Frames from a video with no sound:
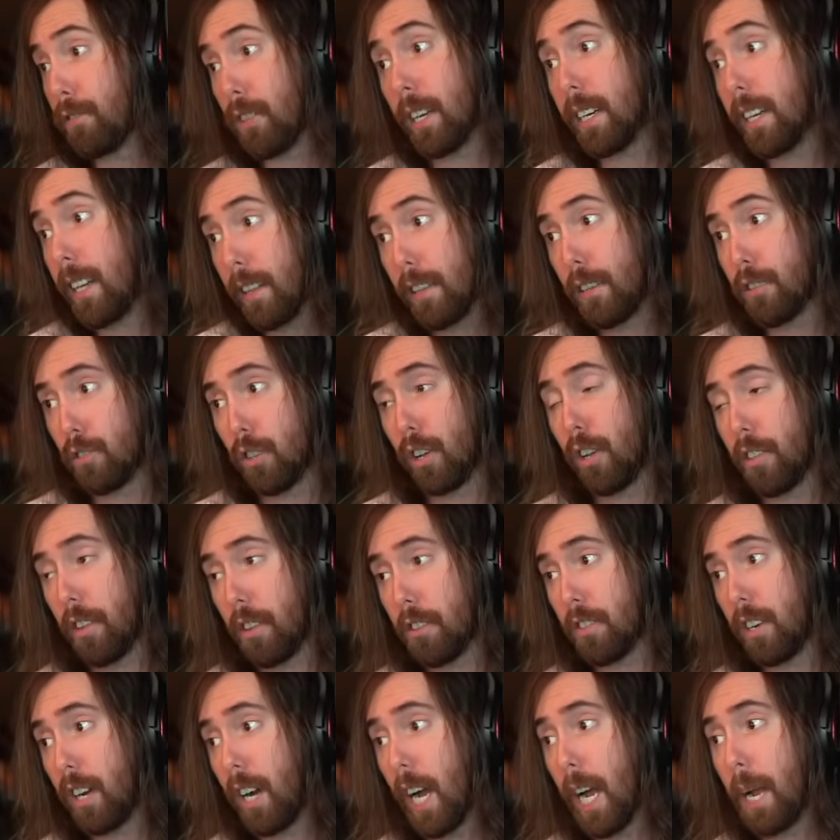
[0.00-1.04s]
I did this all the
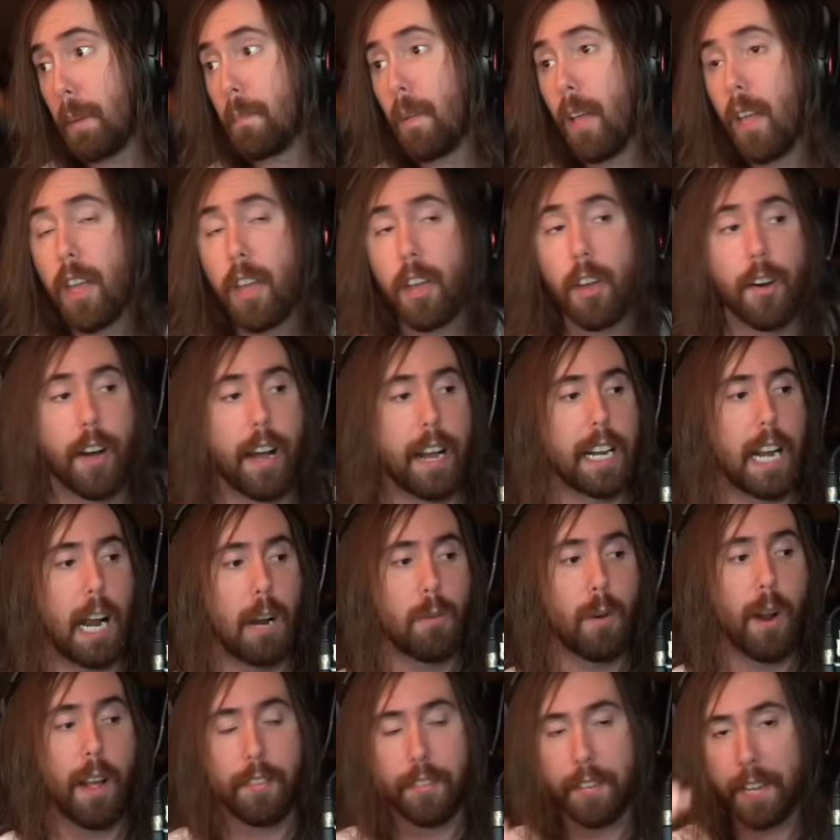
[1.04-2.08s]
time. Like, I
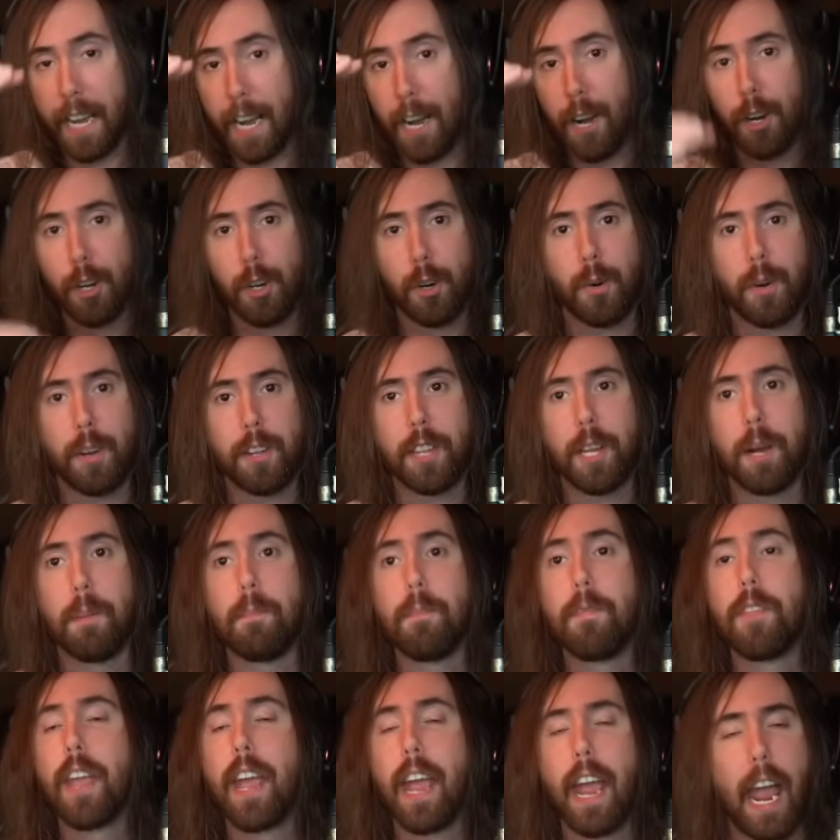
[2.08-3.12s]
read the algorithm
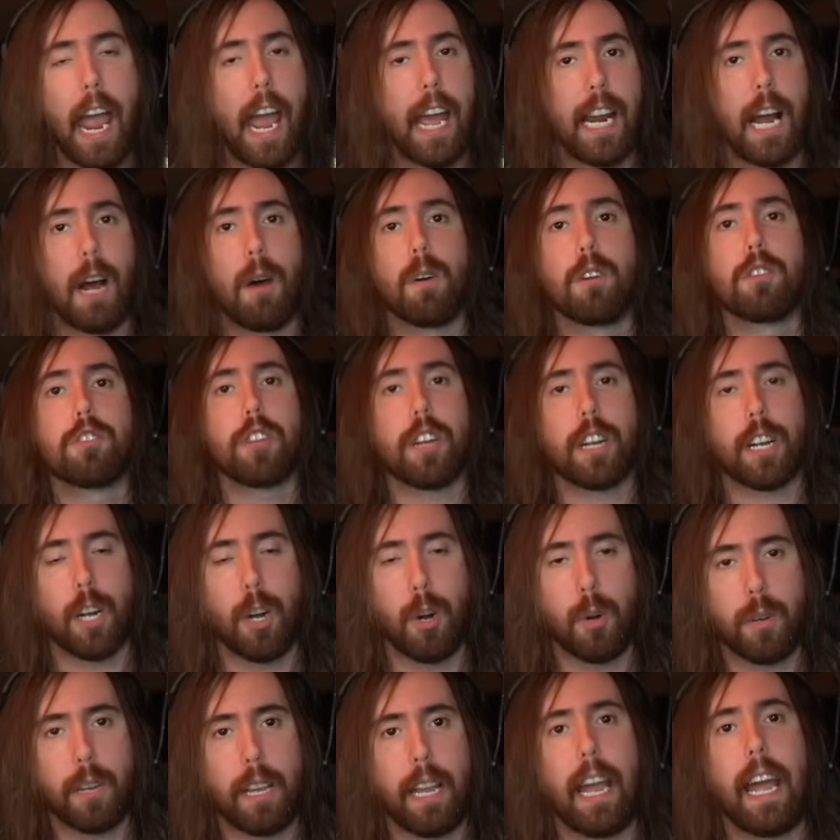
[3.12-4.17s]
and I was like,
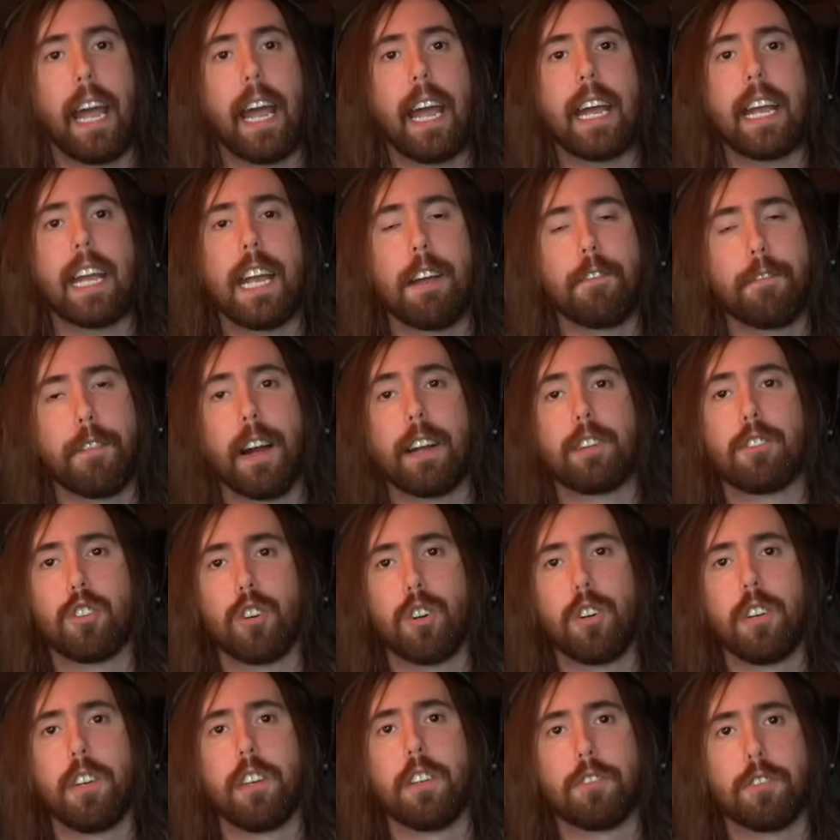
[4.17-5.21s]
okay, if I
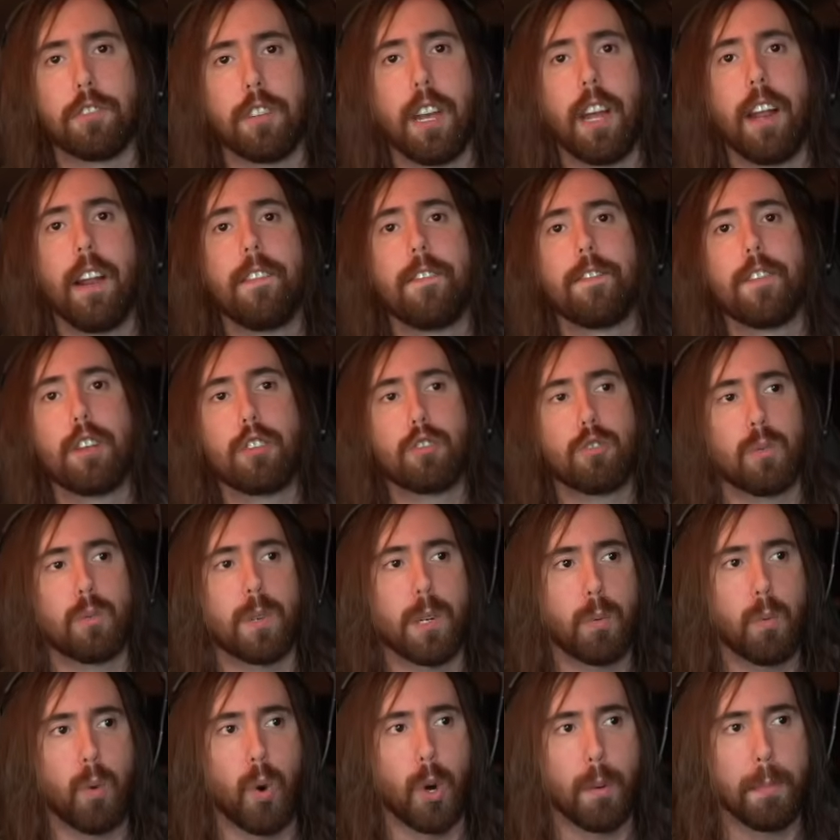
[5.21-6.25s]
turn this in, this will
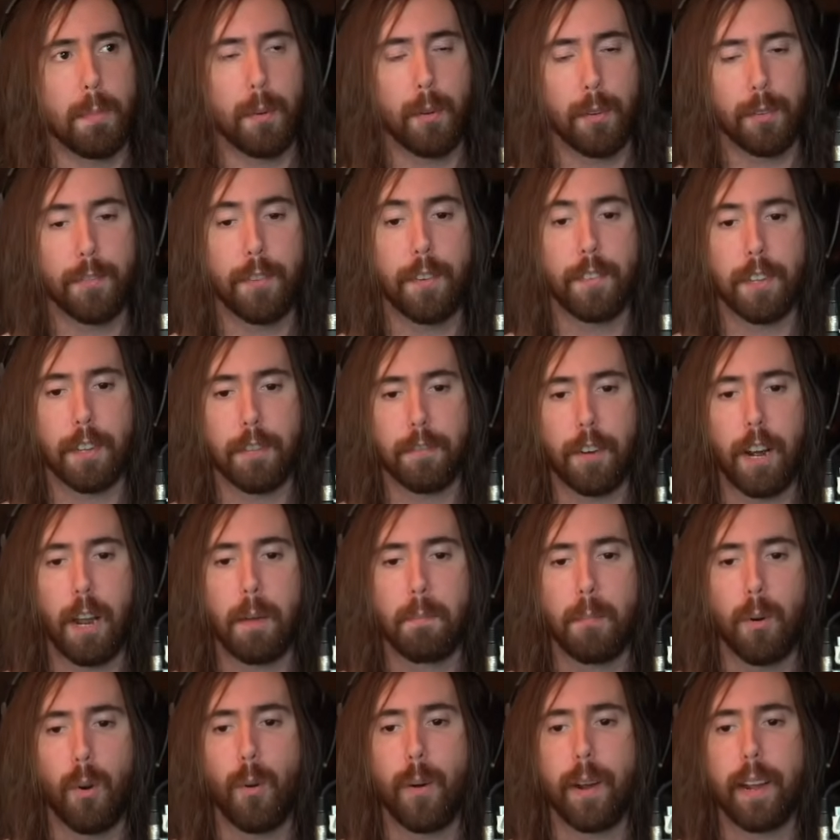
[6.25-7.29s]
reward me with 55
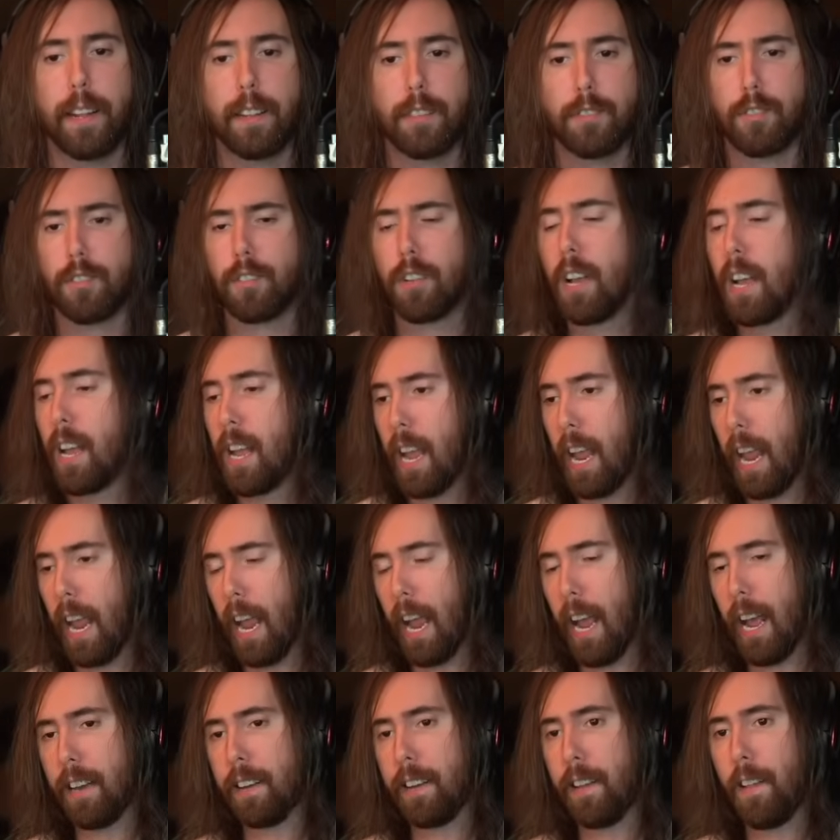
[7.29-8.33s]
points,
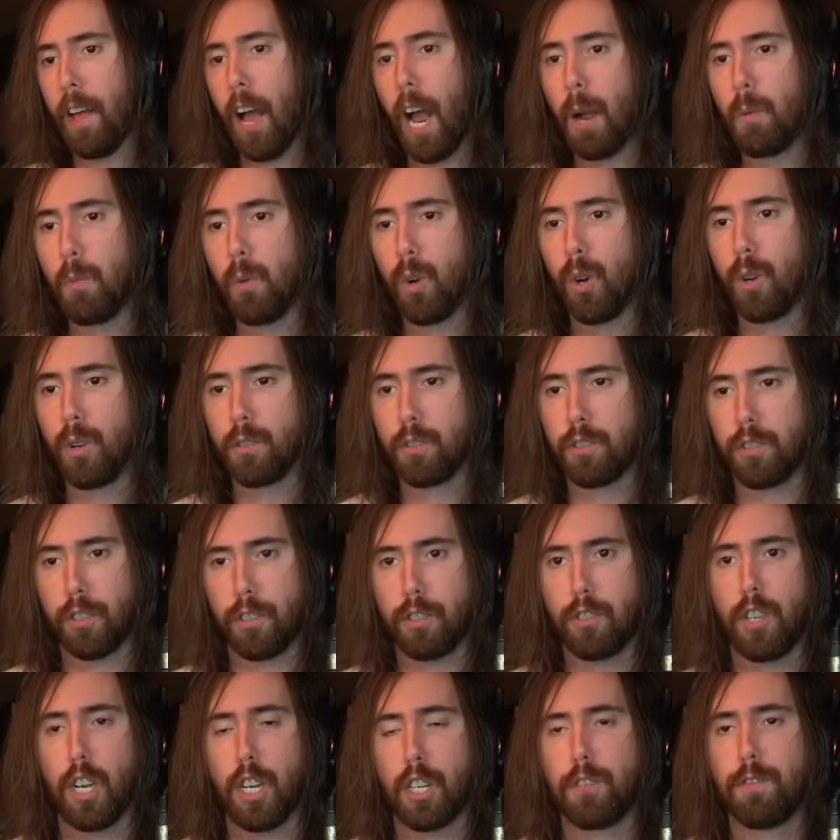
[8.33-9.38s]
and I will
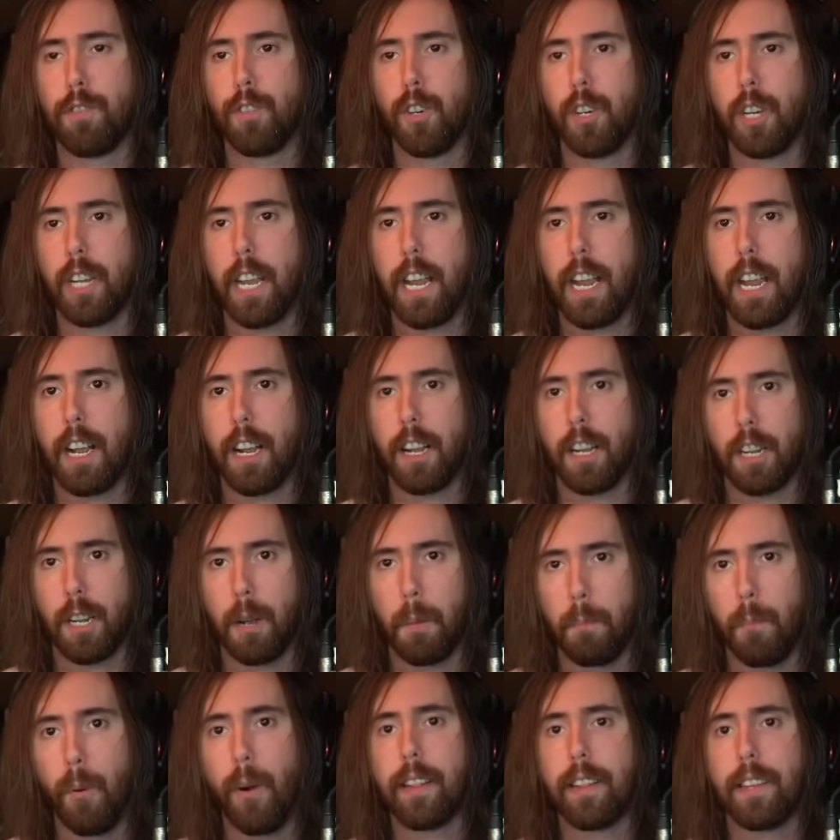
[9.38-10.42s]
successfully
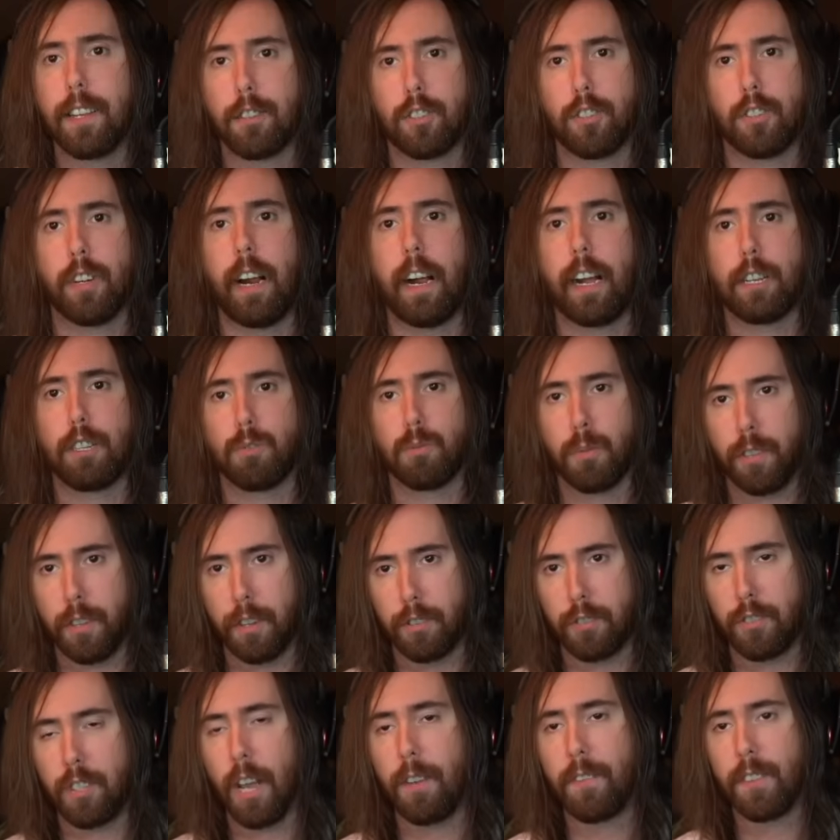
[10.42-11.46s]
complete this class with a
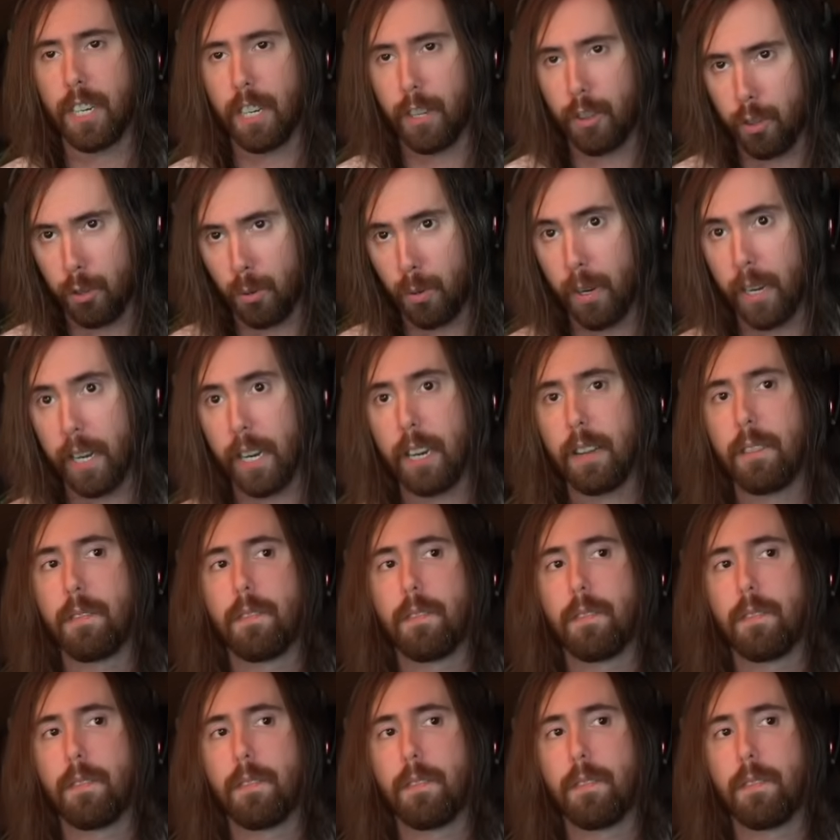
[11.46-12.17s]
73.